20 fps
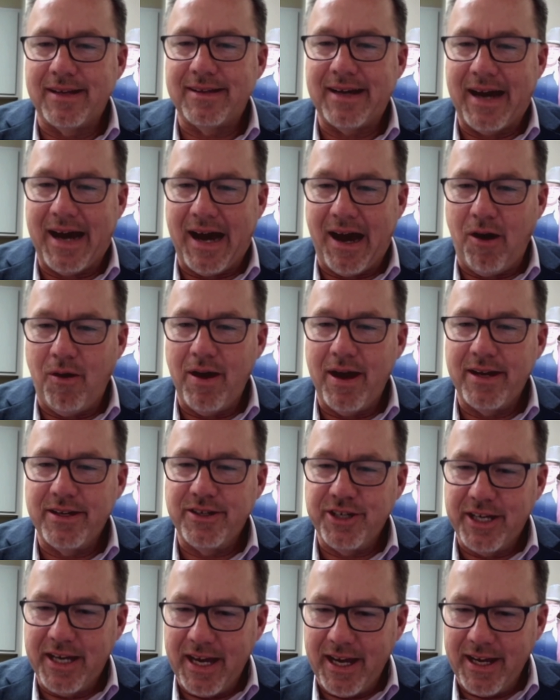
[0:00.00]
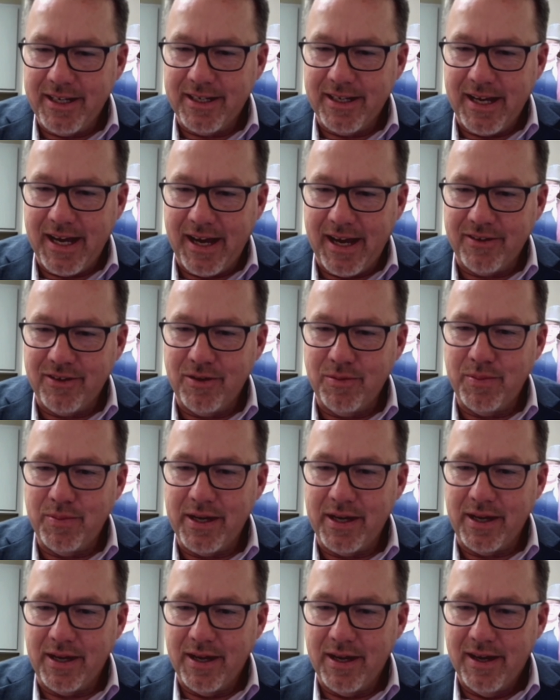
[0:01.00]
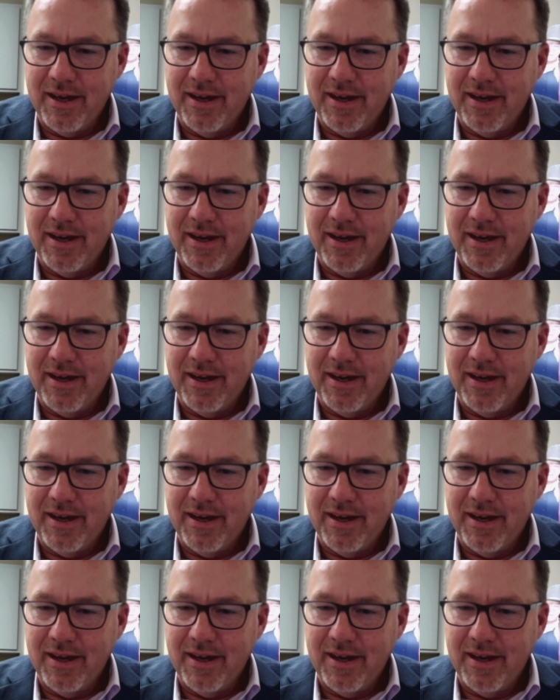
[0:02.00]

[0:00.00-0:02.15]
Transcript: That's how education has to be.